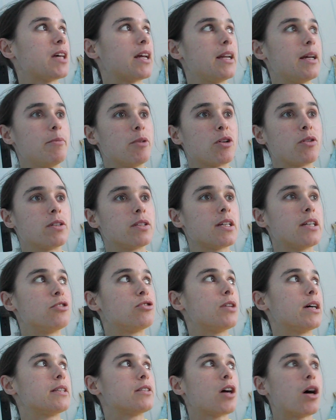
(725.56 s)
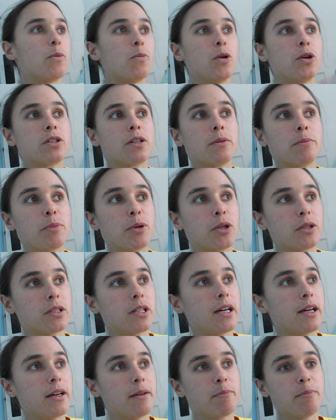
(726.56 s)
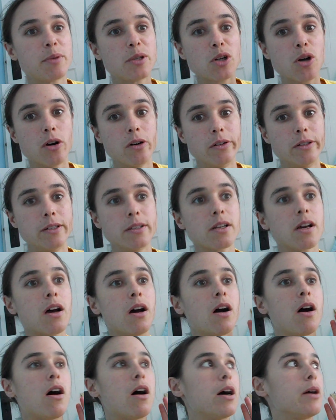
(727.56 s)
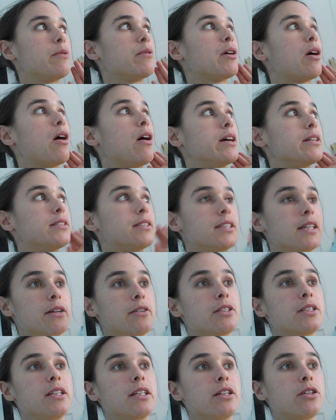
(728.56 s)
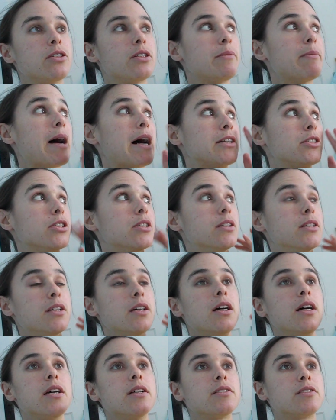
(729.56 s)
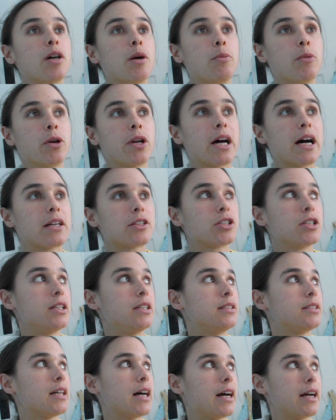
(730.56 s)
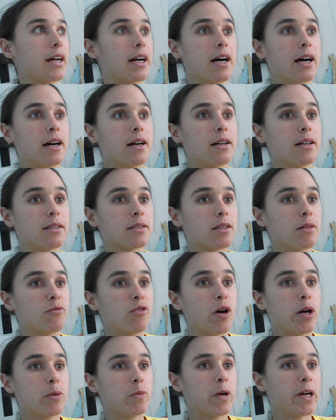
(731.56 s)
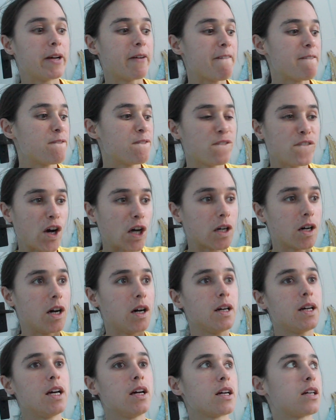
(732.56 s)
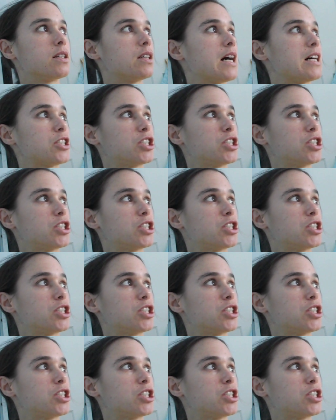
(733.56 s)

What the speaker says: immigrants' interests. I wouldn't put it beyond. I seriously could imagine someone actually saying that, some right wing. I could